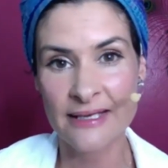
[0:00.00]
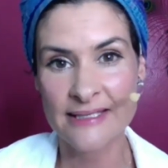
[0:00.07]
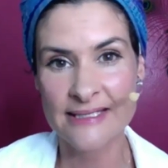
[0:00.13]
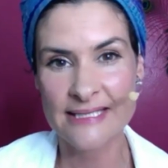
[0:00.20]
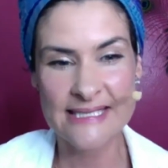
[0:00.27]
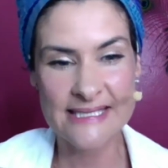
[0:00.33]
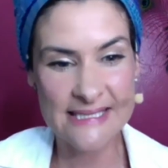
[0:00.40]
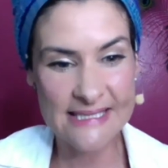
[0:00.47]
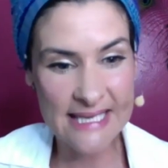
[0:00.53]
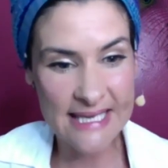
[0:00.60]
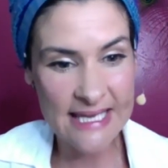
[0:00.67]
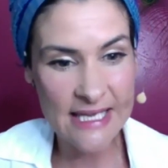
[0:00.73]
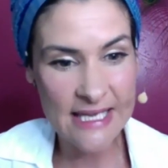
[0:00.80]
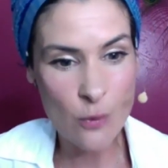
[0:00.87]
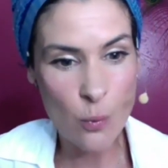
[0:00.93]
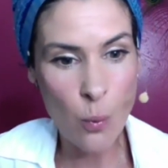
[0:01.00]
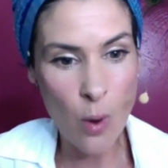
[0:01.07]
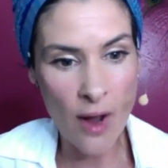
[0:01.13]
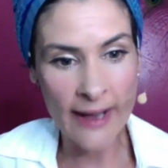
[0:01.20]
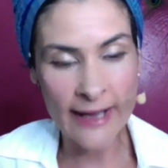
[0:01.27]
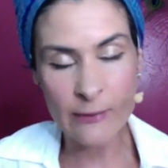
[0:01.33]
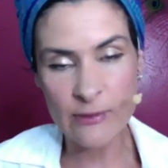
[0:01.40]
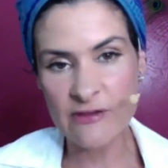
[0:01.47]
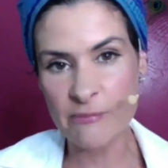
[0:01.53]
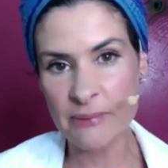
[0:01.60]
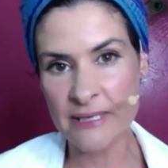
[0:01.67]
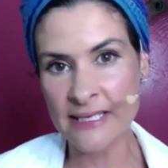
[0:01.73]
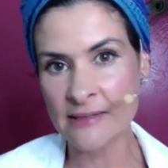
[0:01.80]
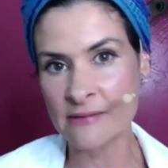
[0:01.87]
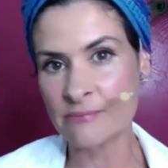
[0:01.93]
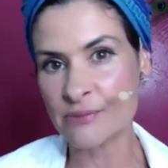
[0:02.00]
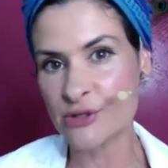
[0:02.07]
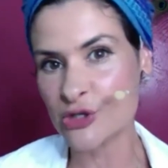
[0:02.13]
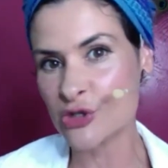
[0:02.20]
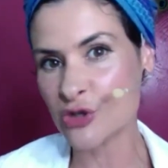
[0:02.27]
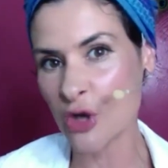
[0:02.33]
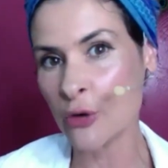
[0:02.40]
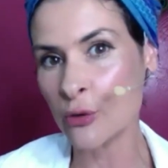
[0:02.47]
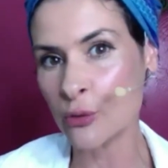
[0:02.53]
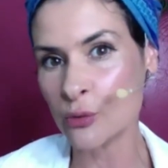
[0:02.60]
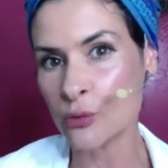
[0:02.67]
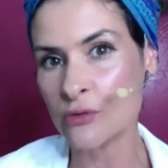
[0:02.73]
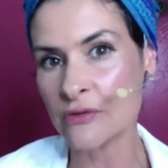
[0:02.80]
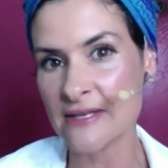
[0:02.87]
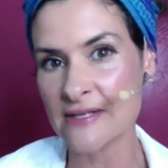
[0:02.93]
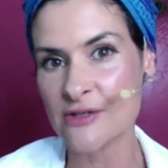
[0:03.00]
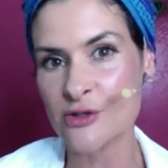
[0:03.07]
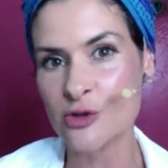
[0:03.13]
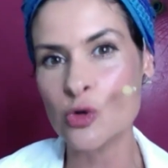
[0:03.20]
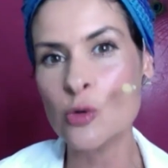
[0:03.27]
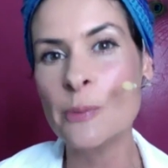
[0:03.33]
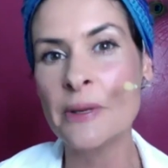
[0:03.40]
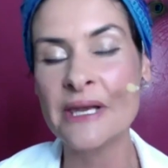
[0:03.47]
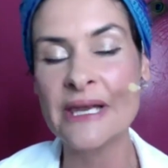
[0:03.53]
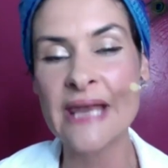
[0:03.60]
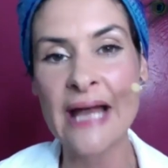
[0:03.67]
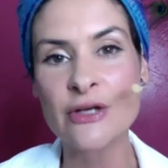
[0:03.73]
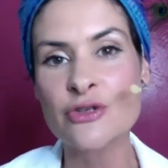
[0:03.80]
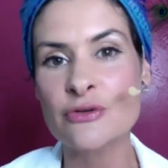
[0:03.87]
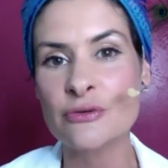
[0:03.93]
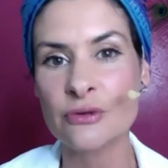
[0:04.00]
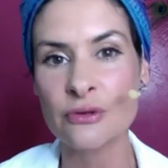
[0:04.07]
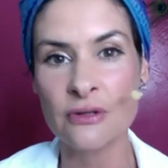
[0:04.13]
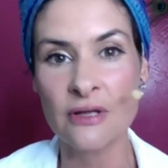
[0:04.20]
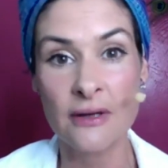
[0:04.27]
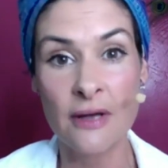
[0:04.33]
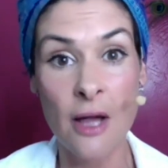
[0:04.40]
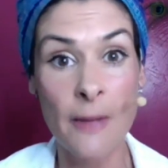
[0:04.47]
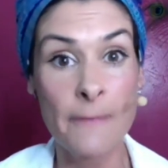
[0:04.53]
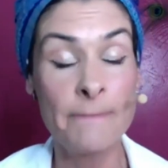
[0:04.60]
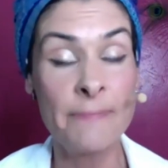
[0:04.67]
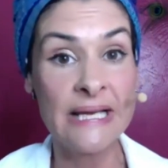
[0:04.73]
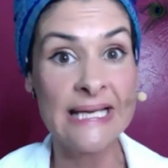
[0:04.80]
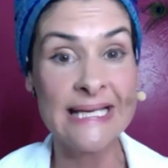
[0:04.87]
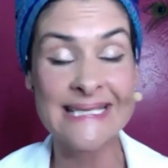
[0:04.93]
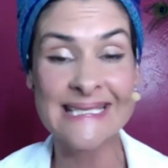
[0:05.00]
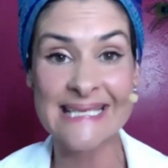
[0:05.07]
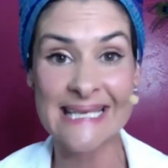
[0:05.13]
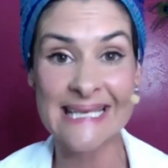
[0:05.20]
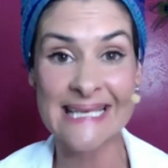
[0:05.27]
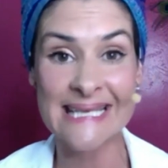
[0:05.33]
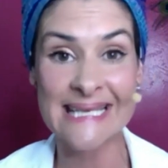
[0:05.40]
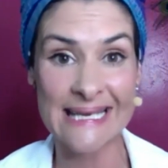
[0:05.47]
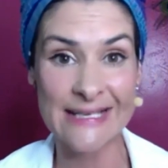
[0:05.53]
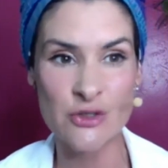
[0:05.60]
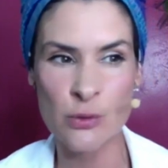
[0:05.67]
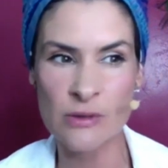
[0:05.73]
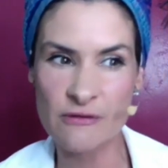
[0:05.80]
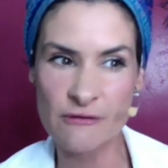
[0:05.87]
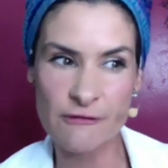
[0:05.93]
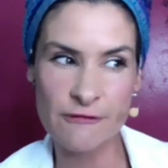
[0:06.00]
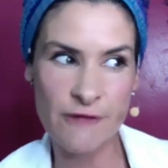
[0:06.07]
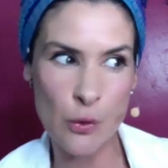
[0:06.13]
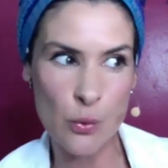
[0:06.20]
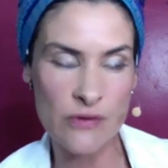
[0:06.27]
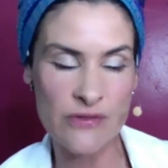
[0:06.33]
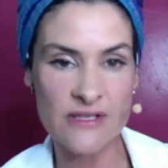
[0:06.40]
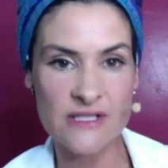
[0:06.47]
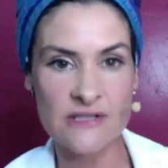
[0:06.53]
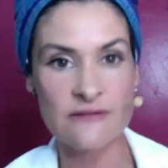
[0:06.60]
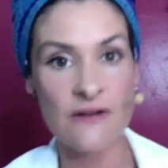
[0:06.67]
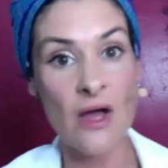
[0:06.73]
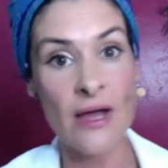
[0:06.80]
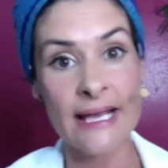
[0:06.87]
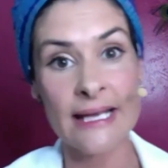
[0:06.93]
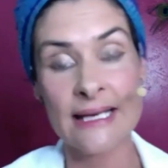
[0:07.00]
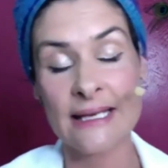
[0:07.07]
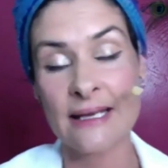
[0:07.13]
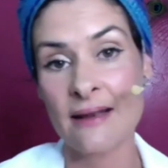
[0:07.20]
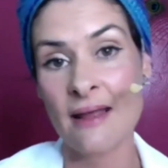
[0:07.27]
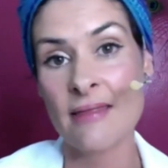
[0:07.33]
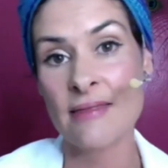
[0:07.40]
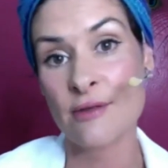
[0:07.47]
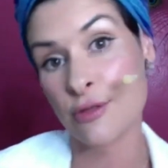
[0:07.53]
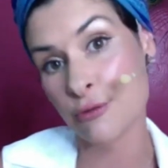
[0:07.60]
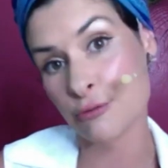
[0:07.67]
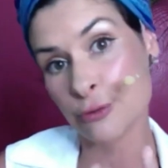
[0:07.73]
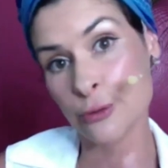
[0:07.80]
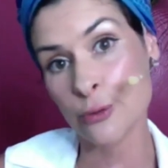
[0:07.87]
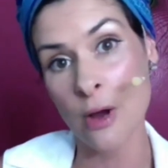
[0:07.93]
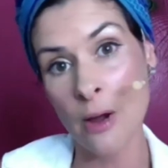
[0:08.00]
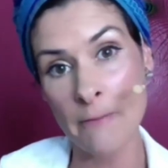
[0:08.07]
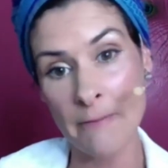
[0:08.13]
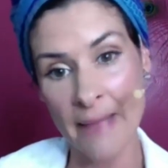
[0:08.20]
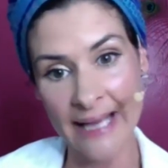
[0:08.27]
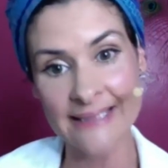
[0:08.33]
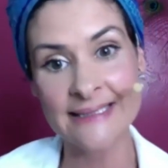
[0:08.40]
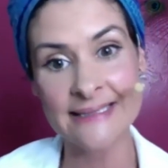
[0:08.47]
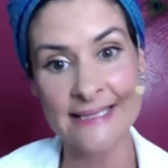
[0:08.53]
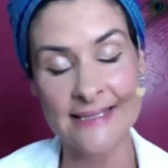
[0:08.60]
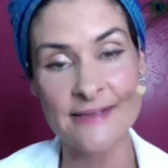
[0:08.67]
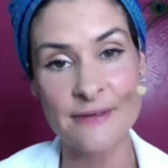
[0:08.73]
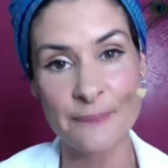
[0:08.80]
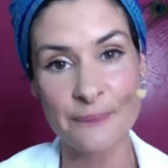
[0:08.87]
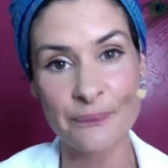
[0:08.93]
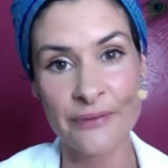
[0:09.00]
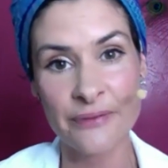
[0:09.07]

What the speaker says: to see why we've been bestowed this supernatural ability to invoke the divine in another through our magnetism.